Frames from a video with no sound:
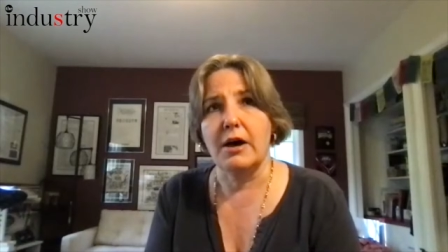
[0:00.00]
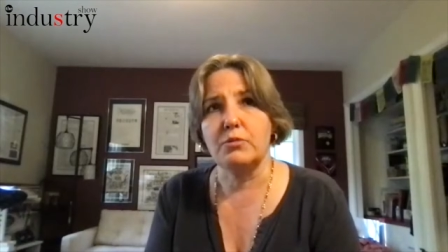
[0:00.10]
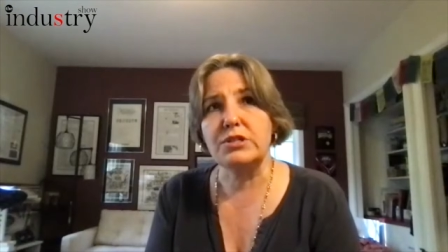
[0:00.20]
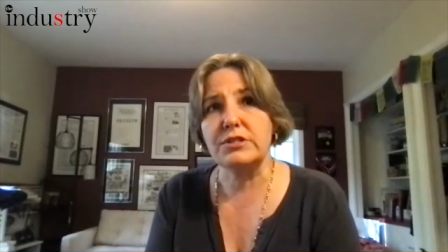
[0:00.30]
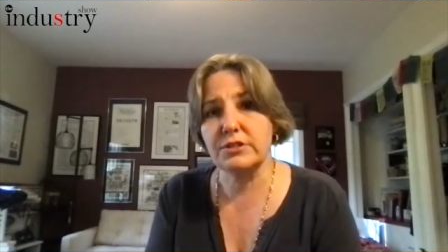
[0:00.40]

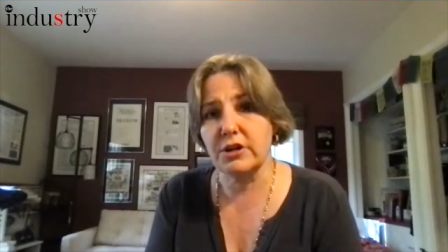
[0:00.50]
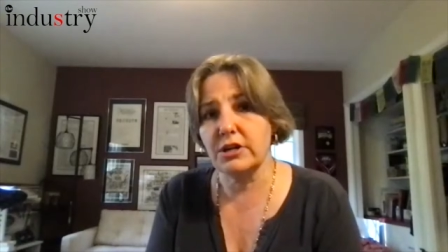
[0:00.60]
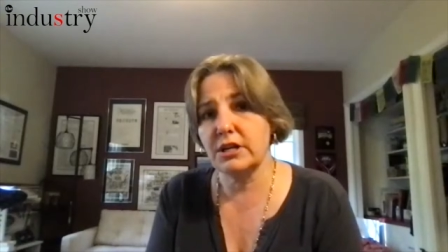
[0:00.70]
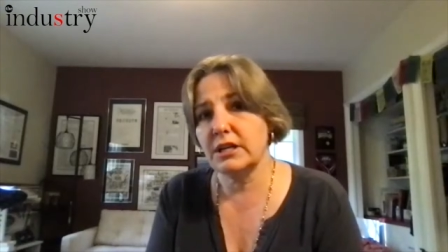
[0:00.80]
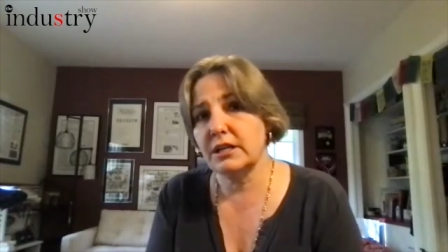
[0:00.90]
We
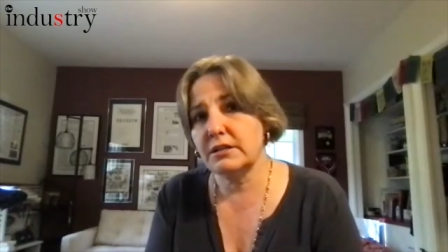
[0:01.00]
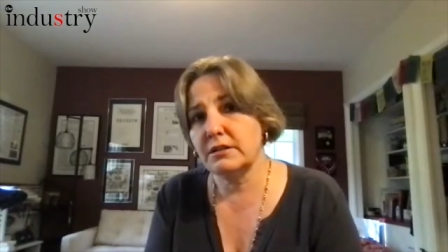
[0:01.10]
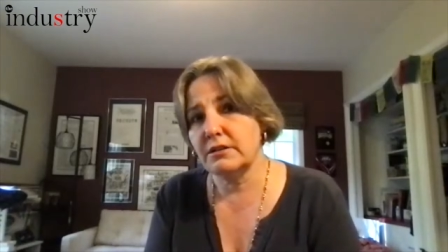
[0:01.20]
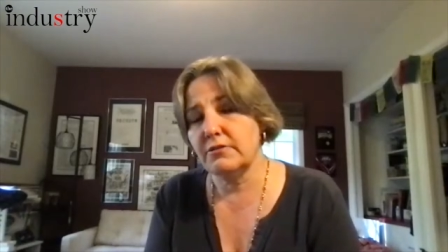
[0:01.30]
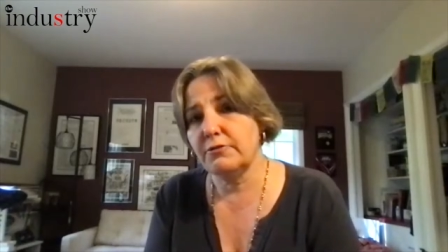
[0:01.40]
started in
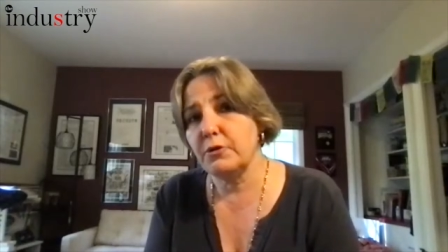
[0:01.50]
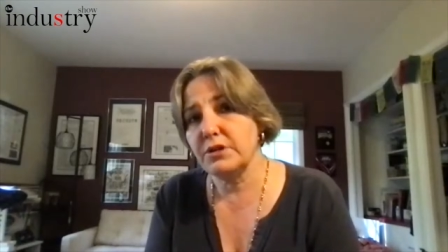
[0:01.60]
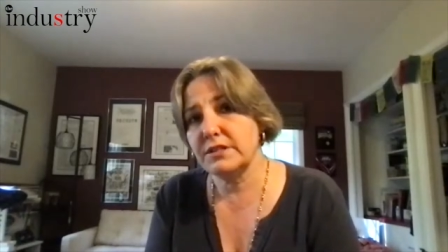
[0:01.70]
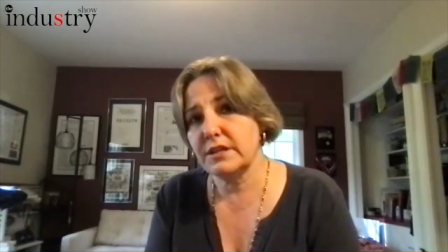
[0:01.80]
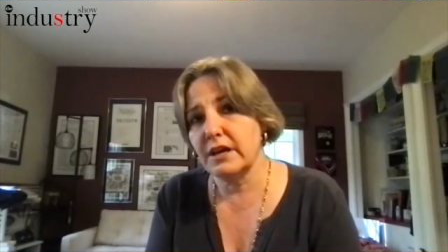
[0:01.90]

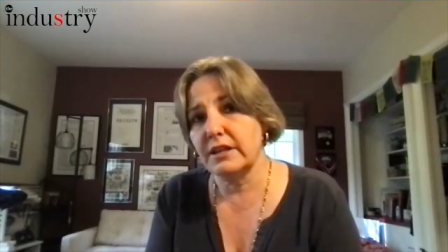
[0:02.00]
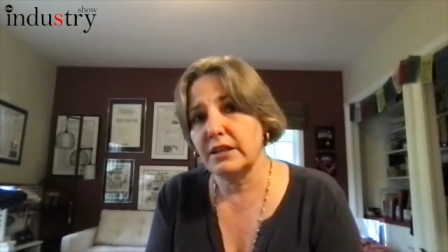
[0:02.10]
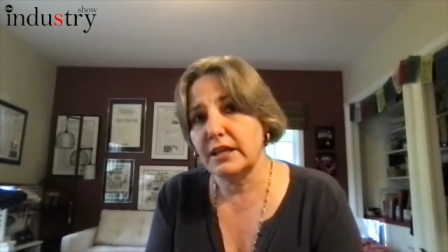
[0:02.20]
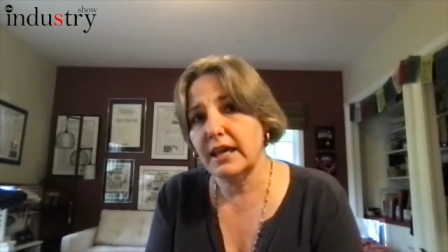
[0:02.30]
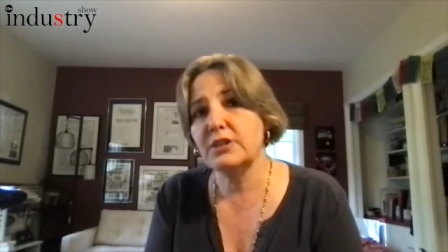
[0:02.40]
focusing on the
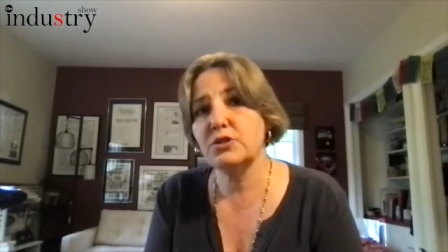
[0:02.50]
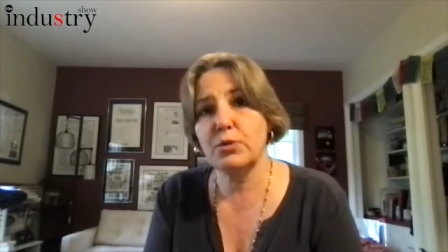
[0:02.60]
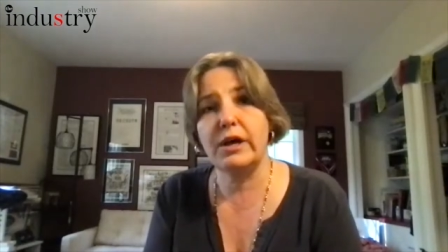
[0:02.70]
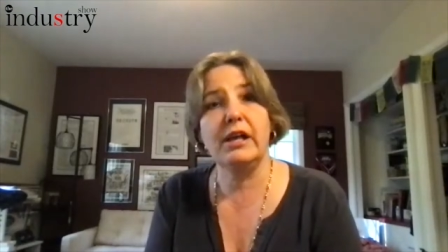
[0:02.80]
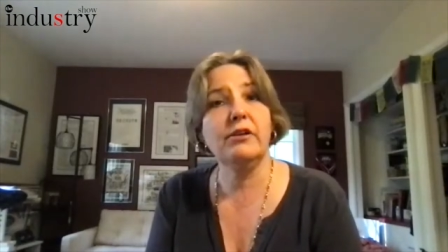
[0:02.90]

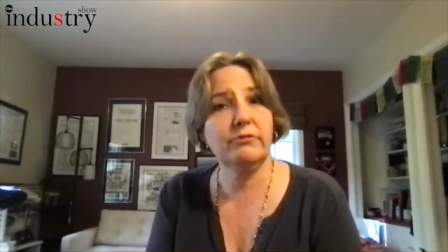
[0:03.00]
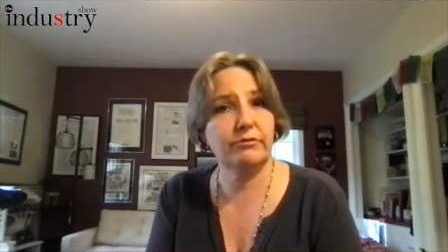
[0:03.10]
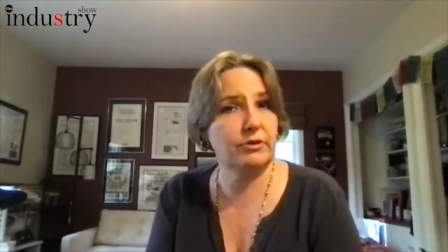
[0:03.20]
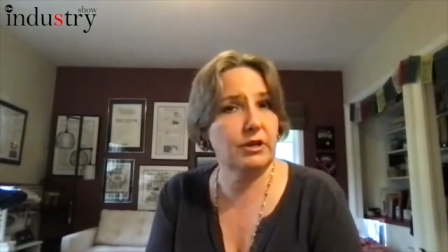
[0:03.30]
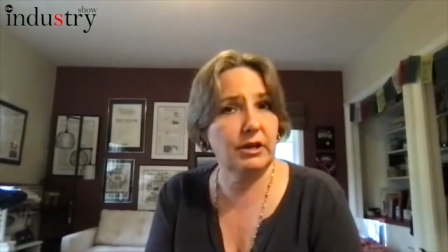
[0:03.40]

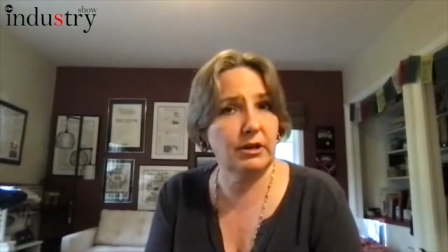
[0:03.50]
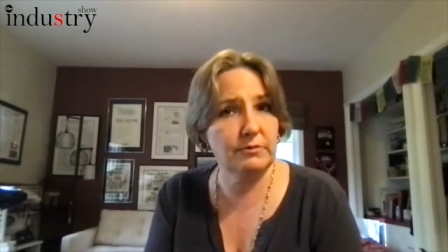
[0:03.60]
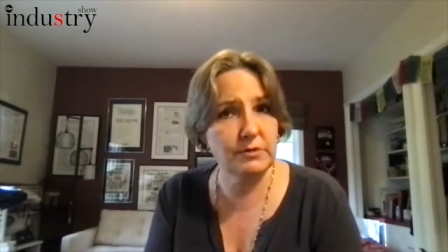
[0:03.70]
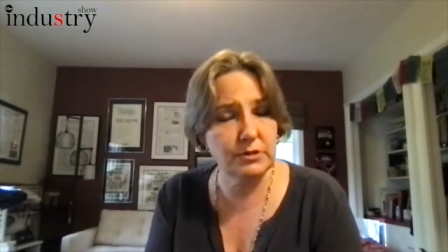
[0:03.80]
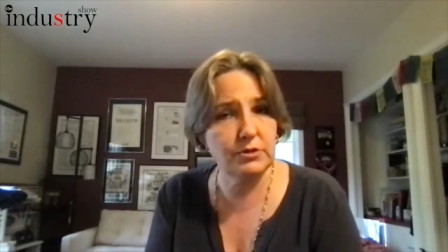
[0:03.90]

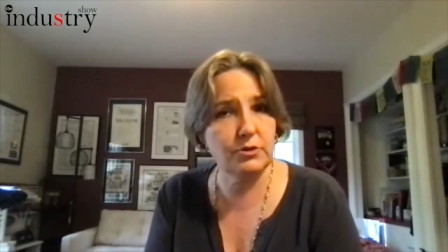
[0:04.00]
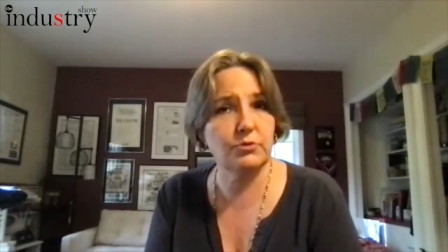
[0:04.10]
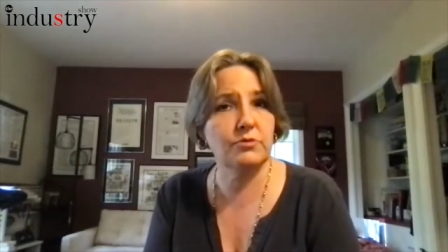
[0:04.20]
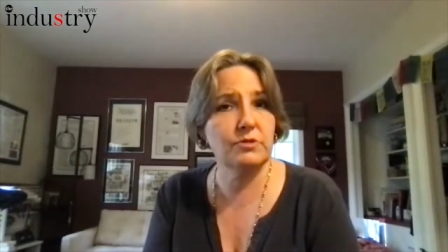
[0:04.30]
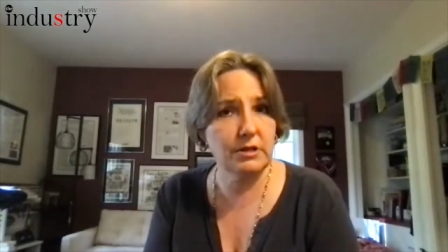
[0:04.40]
K-12
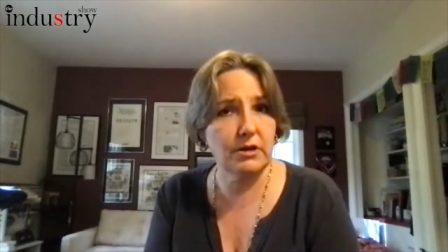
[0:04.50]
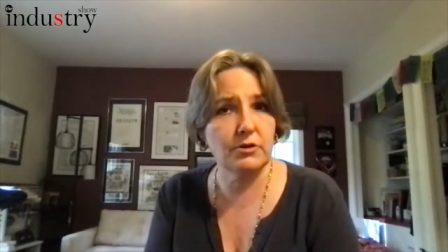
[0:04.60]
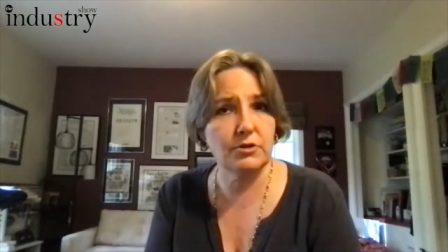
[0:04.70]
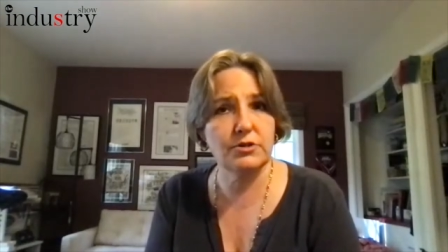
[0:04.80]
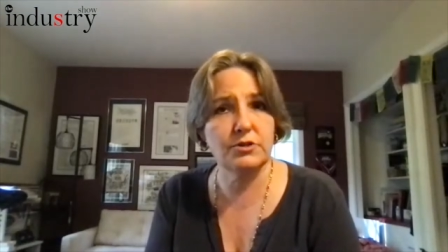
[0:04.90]
students,
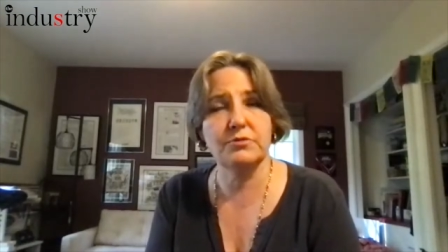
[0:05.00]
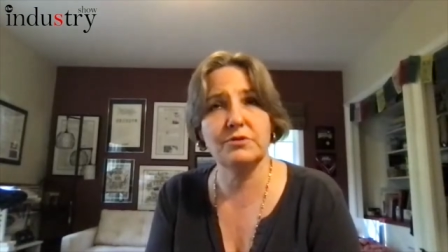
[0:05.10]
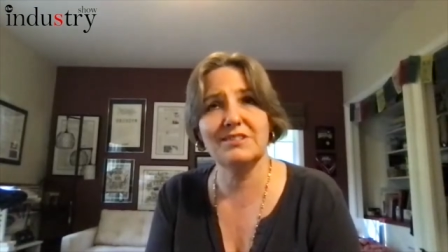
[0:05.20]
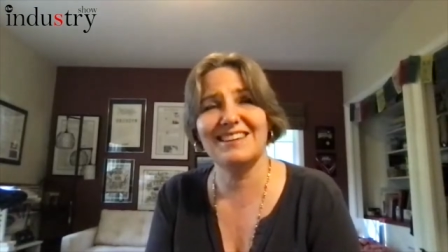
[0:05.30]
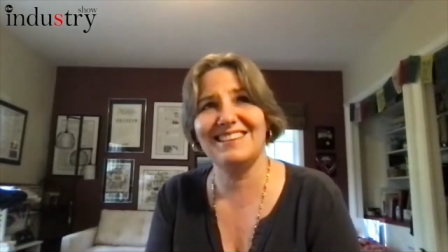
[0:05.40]
younger
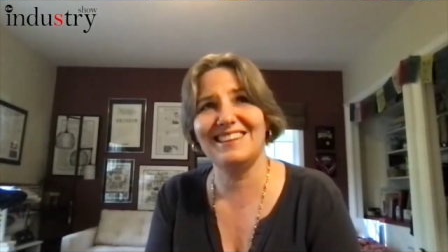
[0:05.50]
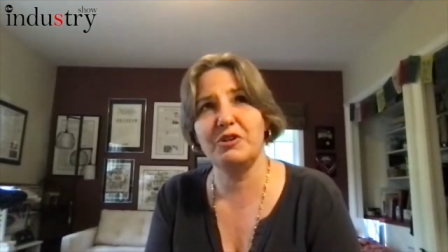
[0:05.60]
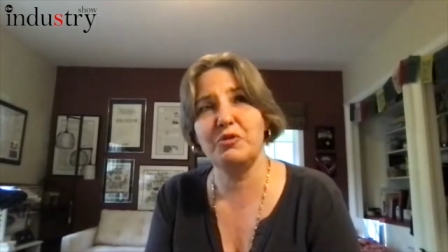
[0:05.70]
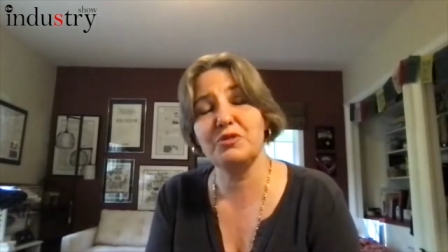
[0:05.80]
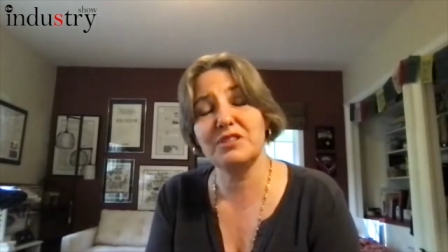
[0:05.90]
students, and then
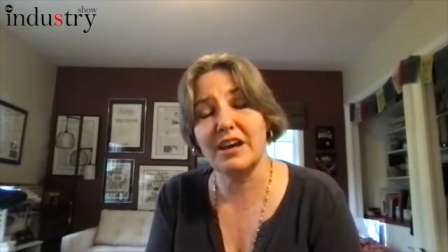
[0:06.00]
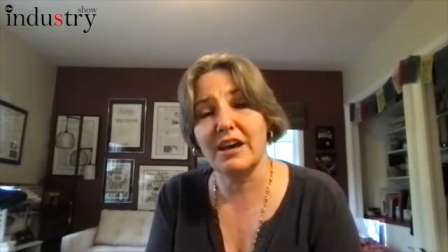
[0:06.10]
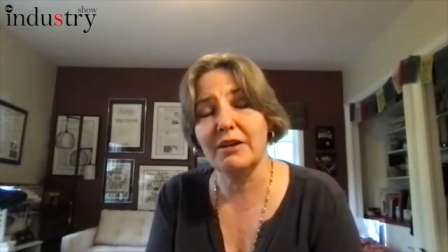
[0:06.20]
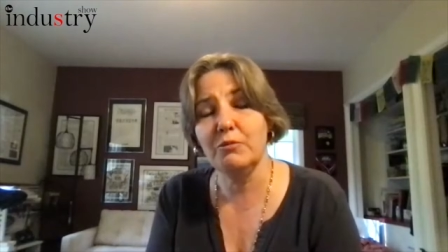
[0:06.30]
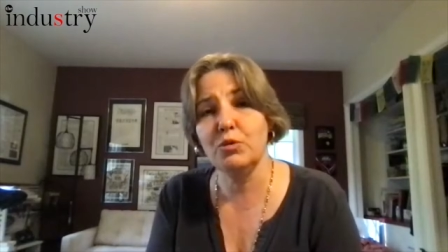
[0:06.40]
over
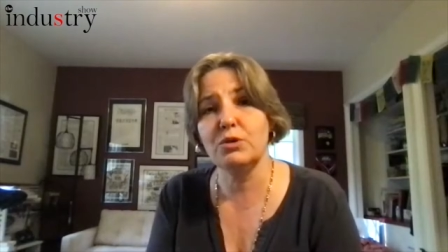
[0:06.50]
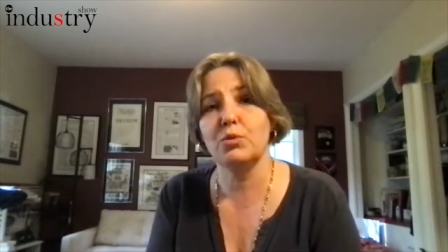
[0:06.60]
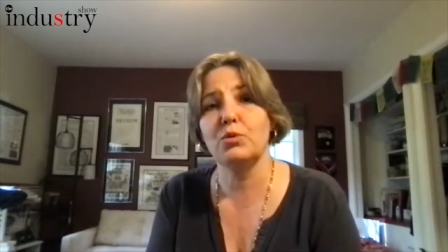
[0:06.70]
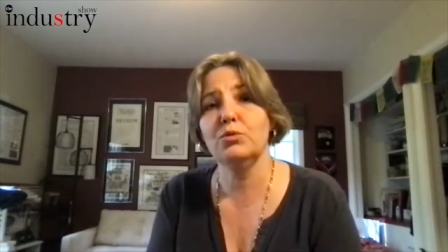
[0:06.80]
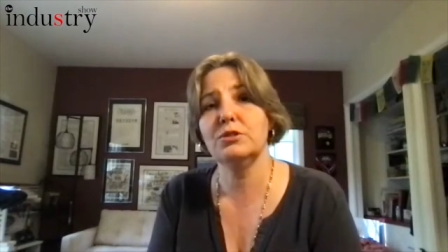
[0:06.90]
time we
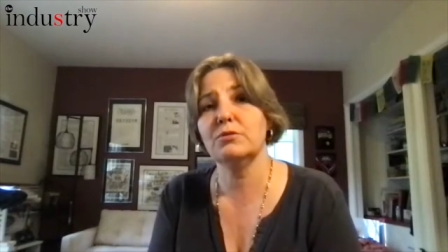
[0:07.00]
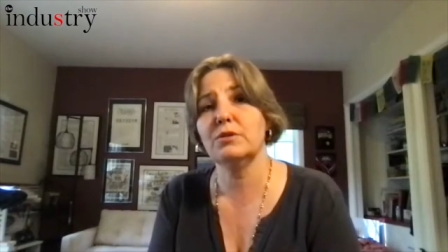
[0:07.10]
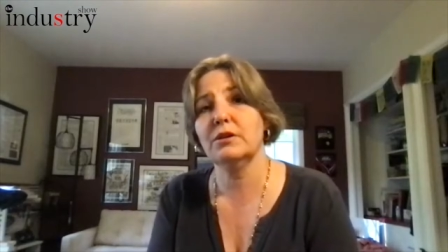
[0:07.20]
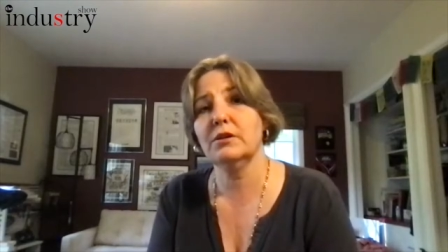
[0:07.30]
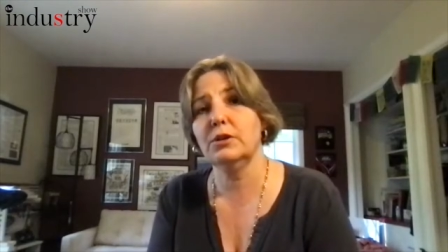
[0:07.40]
grew to
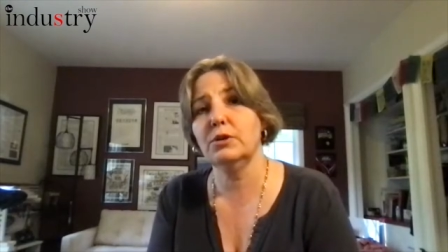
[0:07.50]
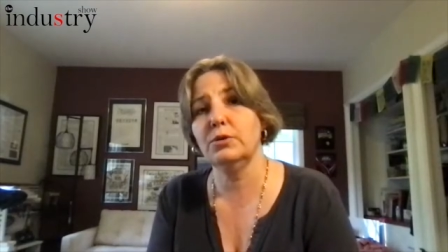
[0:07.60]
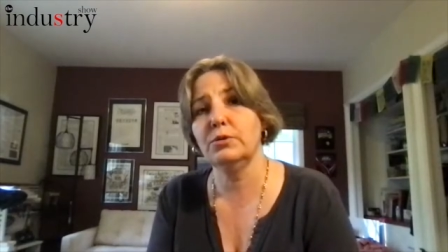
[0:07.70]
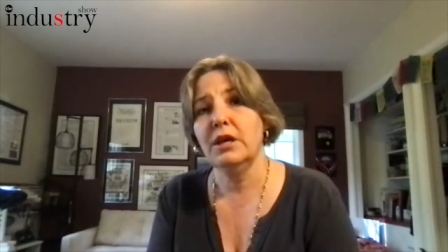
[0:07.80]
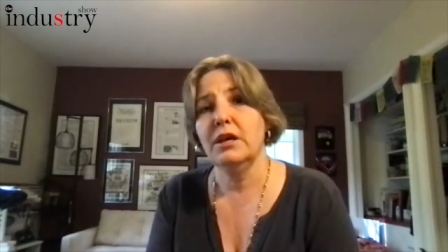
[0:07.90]
include